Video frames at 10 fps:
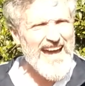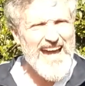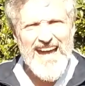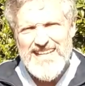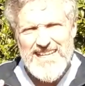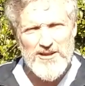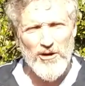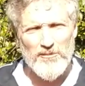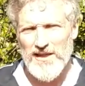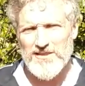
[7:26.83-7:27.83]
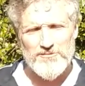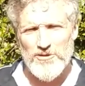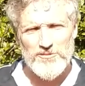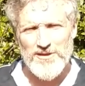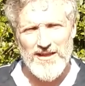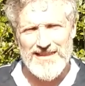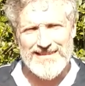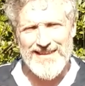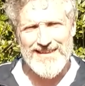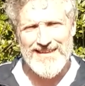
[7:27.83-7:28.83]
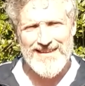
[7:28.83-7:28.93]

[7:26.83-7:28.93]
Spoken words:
any combative movement like that,